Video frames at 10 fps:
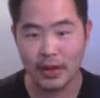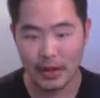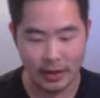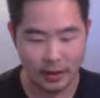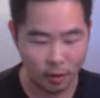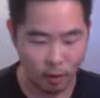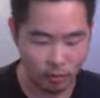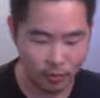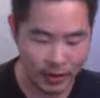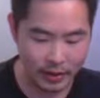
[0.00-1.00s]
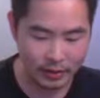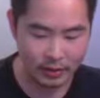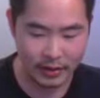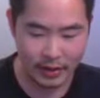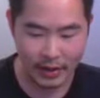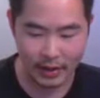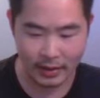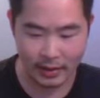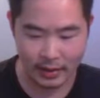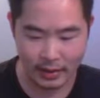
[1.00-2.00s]
and you're hoping to
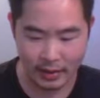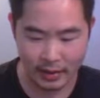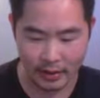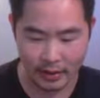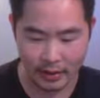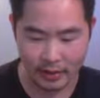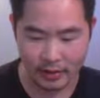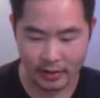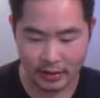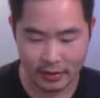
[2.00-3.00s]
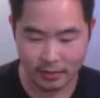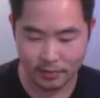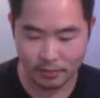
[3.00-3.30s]
get just